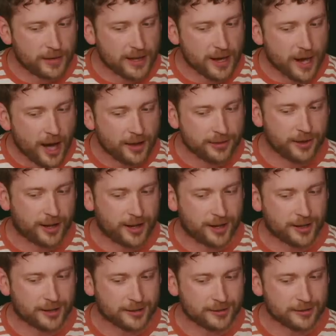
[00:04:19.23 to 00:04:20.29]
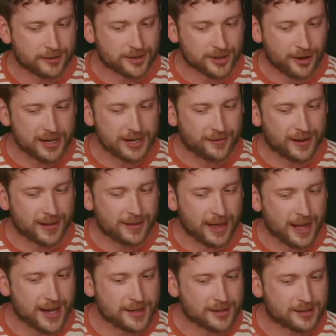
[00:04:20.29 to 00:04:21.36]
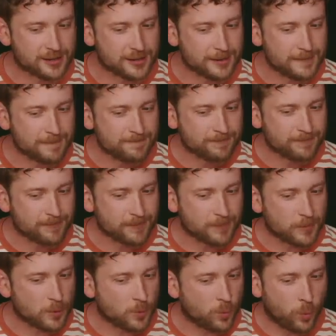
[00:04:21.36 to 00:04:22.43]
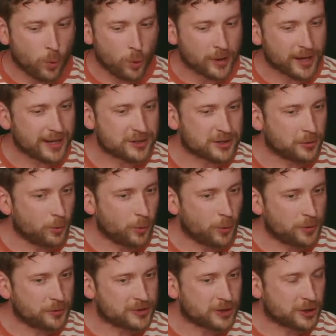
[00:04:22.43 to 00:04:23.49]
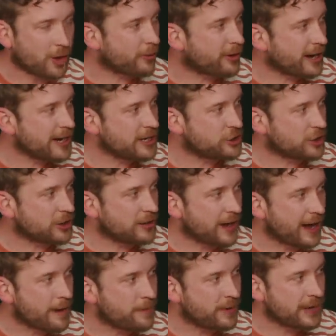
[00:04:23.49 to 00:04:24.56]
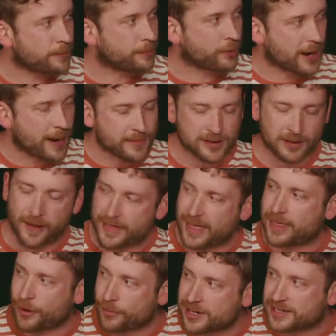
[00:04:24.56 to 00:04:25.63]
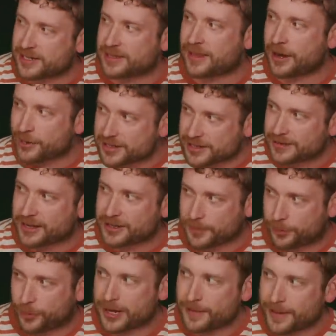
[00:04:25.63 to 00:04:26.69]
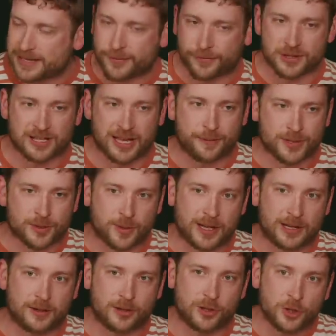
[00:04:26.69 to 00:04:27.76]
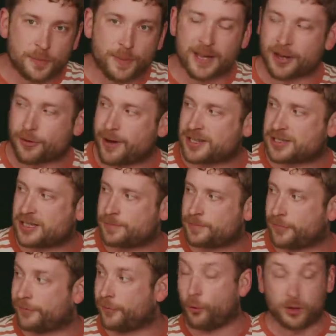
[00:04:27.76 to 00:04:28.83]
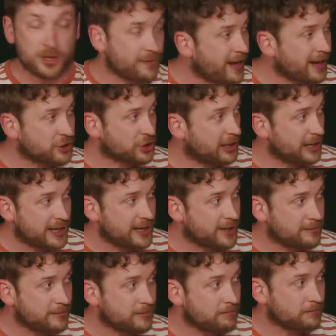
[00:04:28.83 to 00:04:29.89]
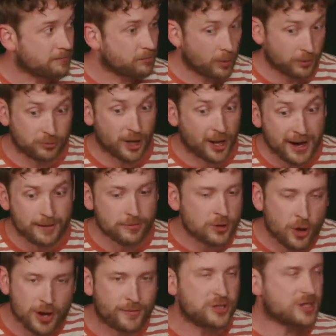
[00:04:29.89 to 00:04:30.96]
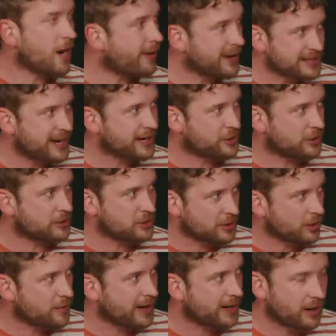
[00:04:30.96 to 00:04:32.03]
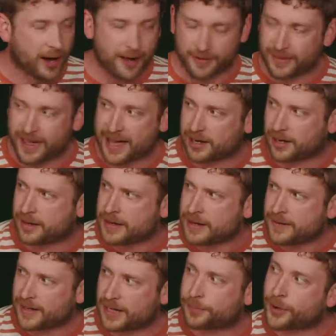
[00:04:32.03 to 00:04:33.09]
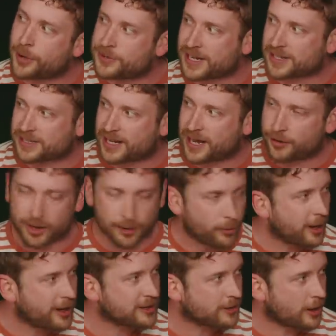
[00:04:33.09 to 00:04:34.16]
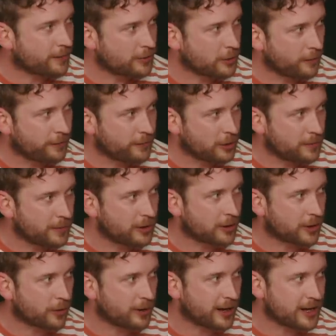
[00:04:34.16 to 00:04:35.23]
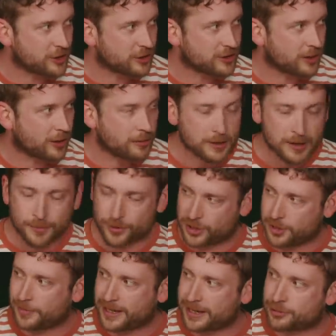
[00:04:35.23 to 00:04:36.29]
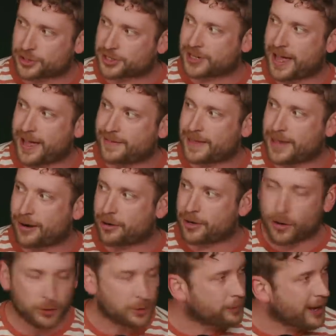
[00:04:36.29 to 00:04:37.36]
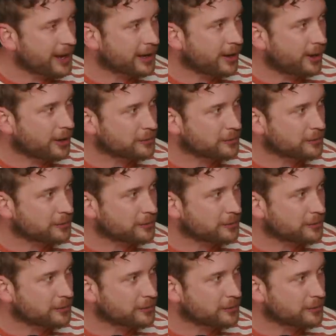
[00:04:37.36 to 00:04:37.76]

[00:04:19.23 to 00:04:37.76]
the other side of it, there's walking towards the coronation and mm. being preempted. Like, there is a, there is, there's a pretty big difference there between you being arrested before you've actually... well, done it, not even direct action. Do you know mm. what I mean? Like, I think they had a they had a protest area, right, siphoned off for them at the coronation. So presumably he was just going to head there and hold a placard.